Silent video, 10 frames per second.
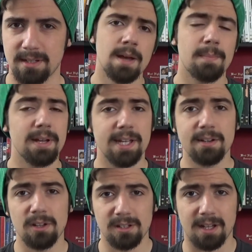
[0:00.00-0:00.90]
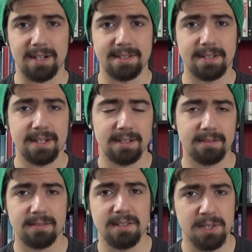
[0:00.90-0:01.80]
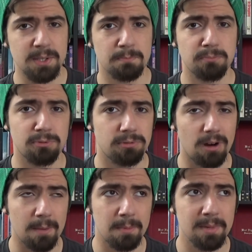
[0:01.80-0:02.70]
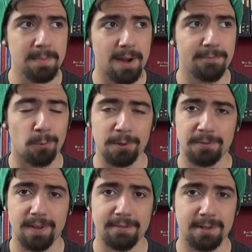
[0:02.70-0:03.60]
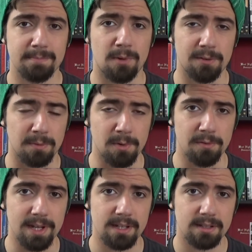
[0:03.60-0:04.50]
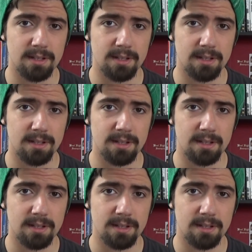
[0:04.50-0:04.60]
But in all honesty, this is probably my fourth favorite Marvel movie.